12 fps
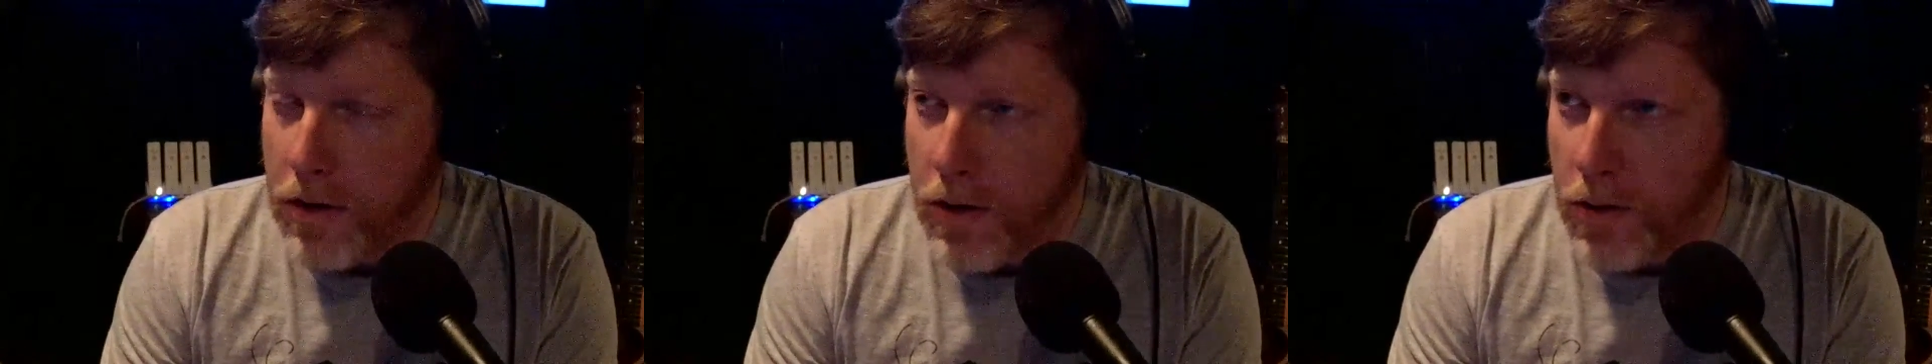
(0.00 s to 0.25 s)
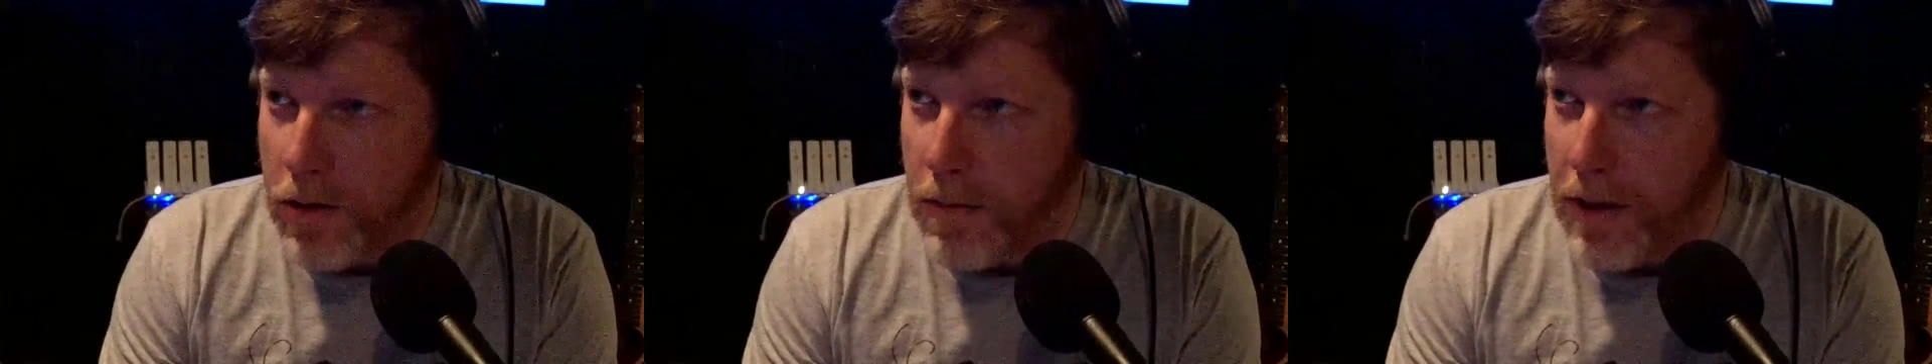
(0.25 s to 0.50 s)

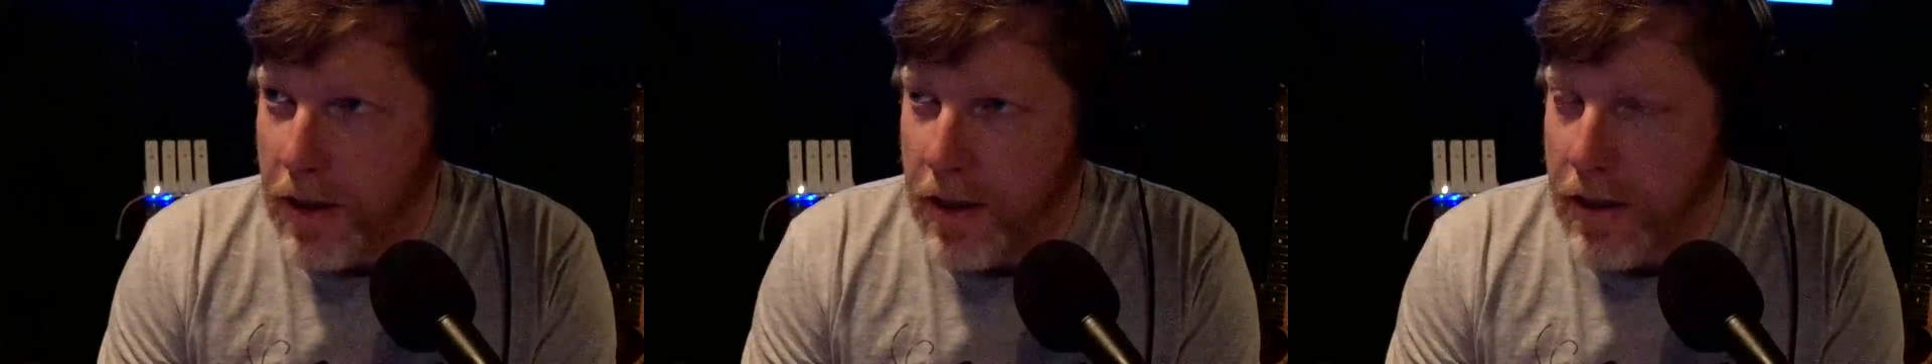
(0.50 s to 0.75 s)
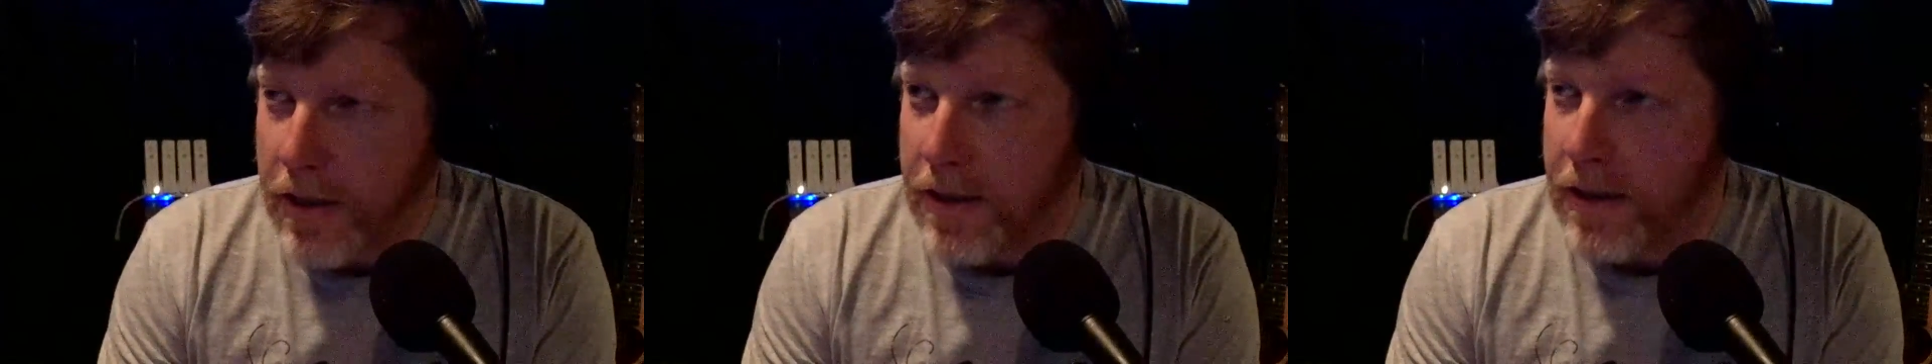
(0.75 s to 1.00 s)
social
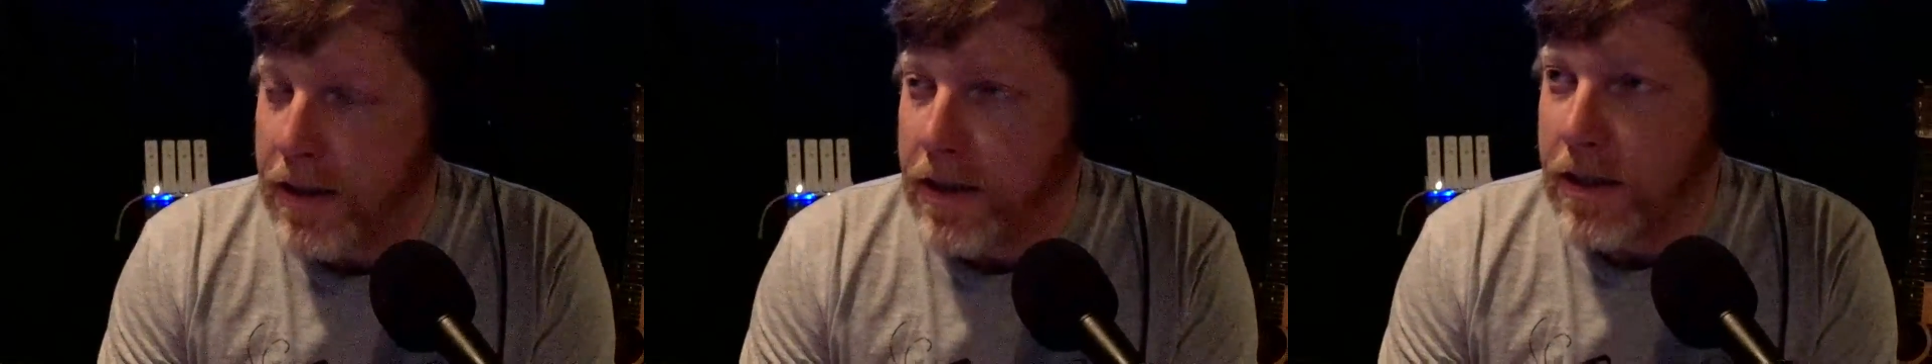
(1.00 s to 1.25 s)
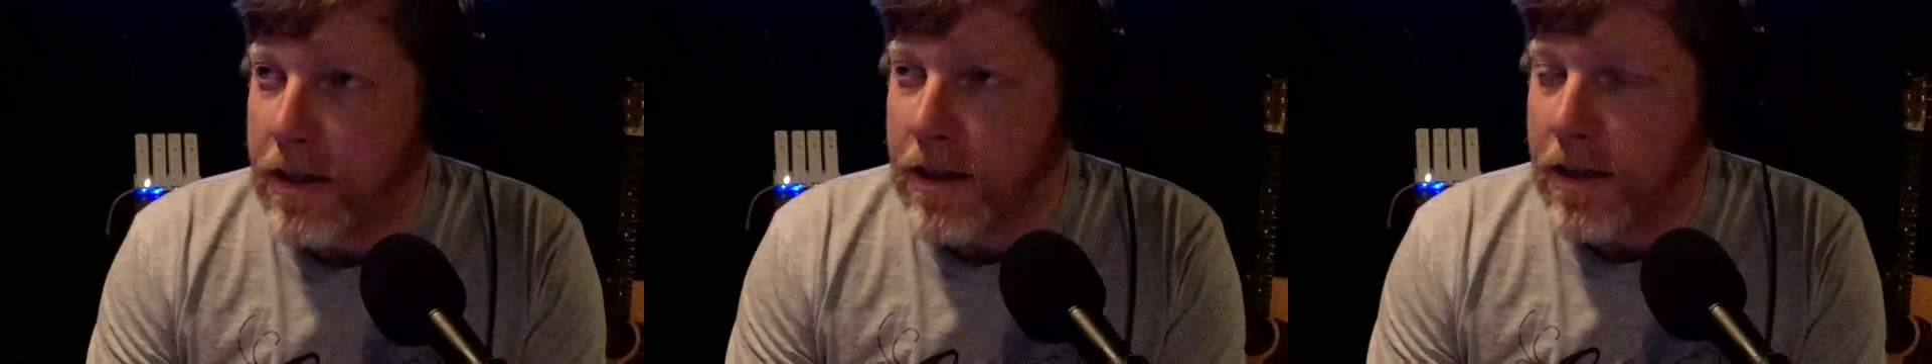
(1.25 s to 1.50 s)
media,
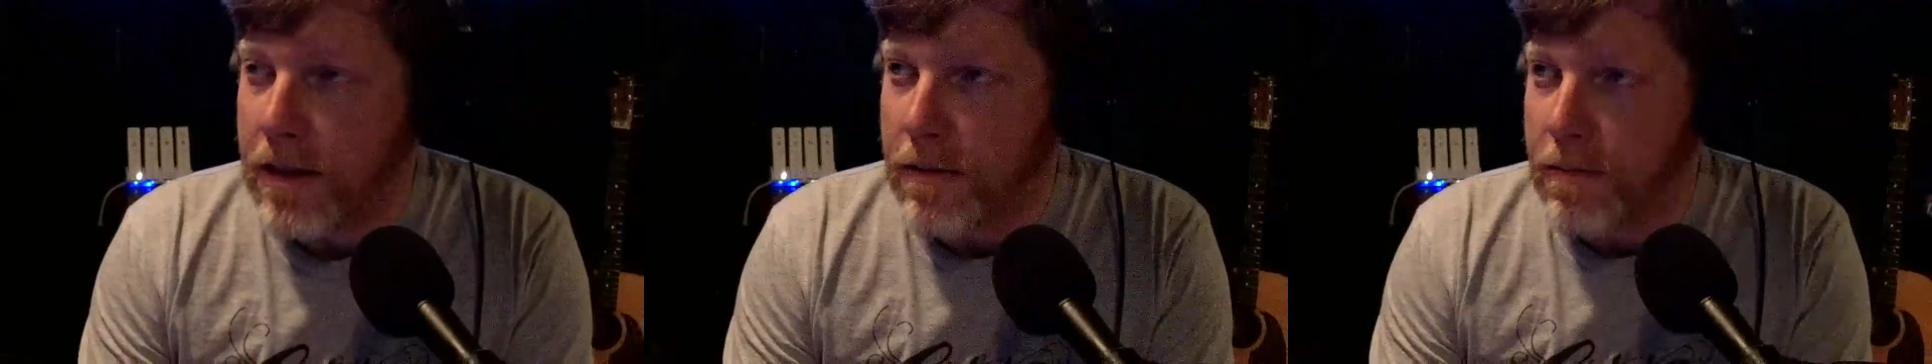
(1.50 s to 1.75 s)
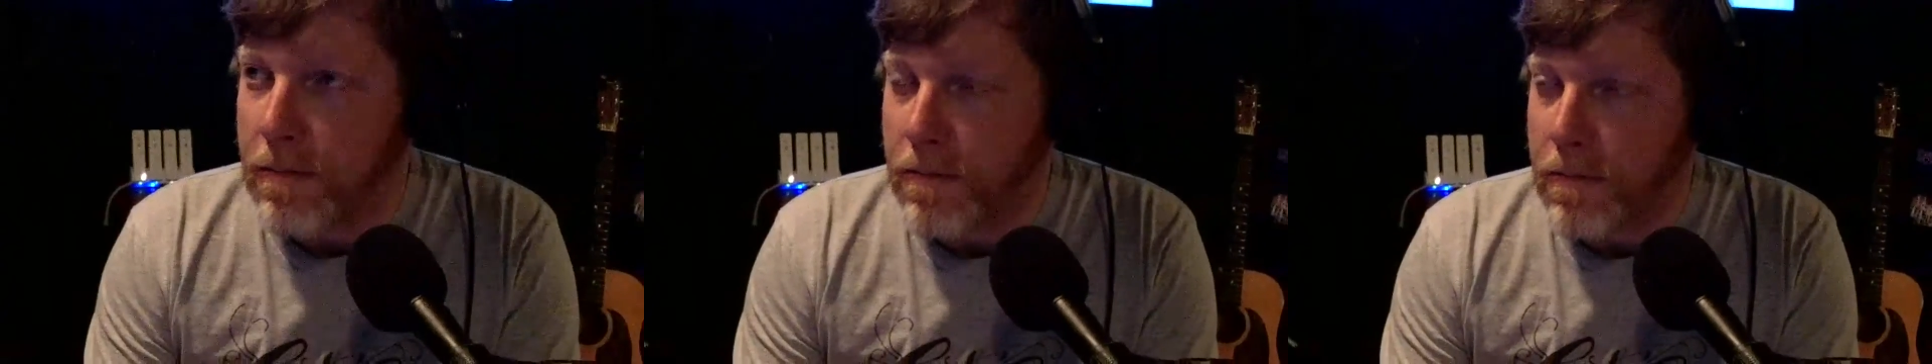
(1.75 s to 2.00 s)
you